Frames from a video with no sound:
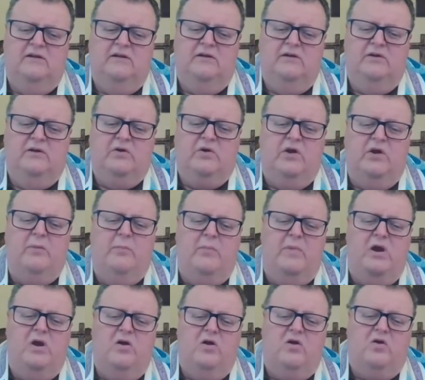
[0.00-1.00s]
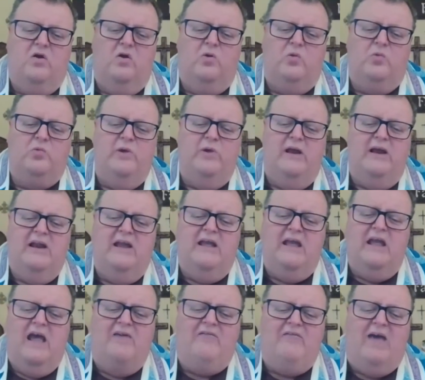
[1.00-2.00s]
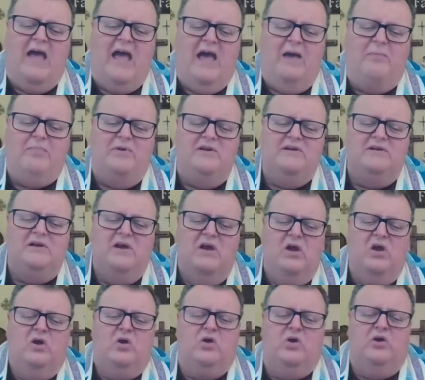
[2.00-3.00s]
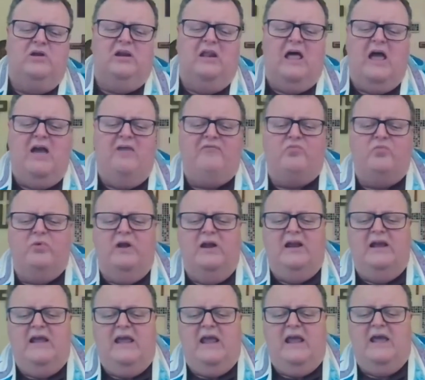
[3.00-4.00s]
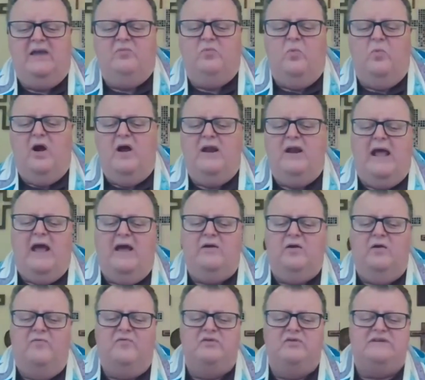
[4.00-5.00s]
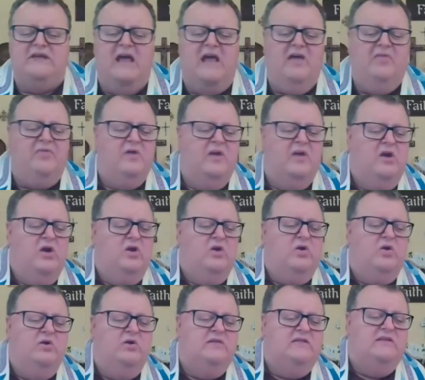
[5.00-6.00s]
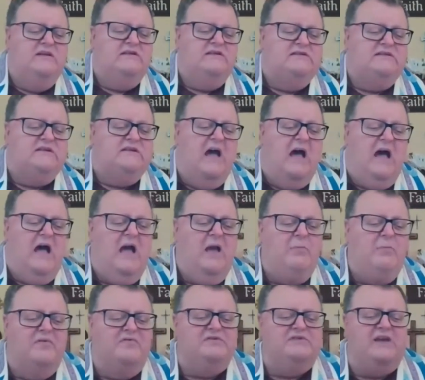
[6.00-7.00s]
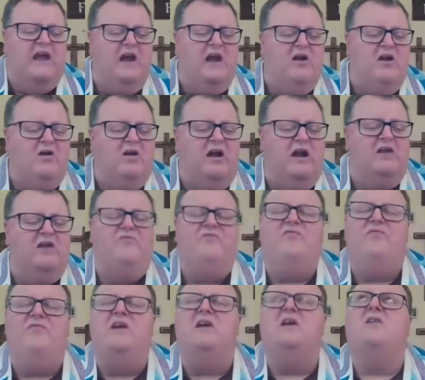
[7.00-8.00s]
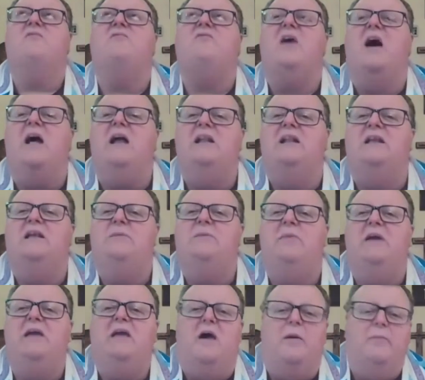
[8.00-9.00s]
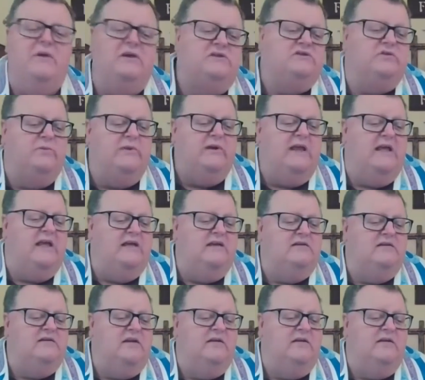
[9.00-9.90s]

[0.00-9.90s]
Could a miracle really have happened? Could life really have won out over death? Could this time of terror and fear finally be coming to an end?